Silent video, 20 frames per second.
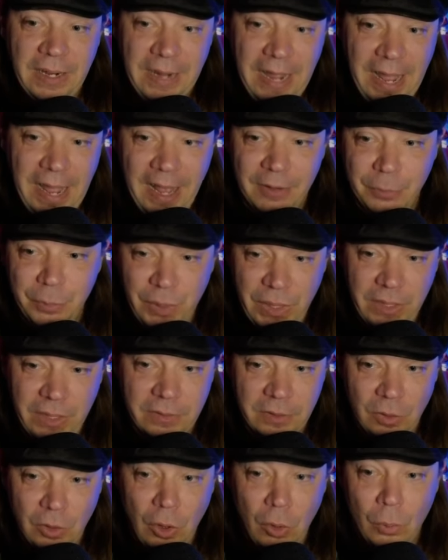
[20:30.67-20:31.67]
had, being
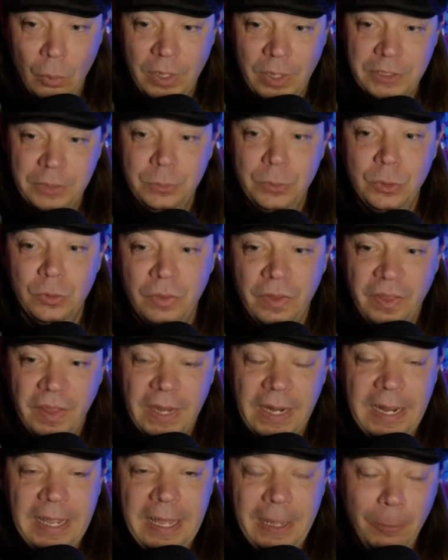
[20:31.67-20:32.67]
the low-budget movie
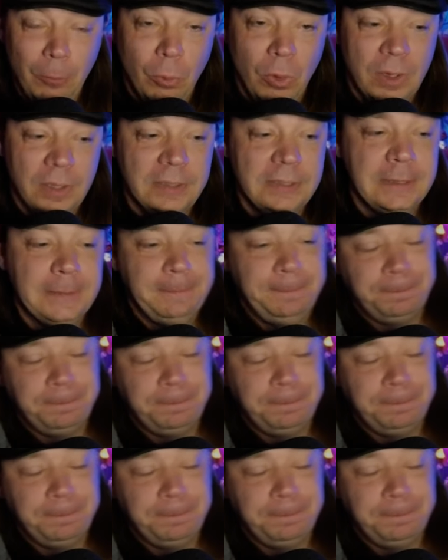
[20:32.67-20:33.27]
that it was.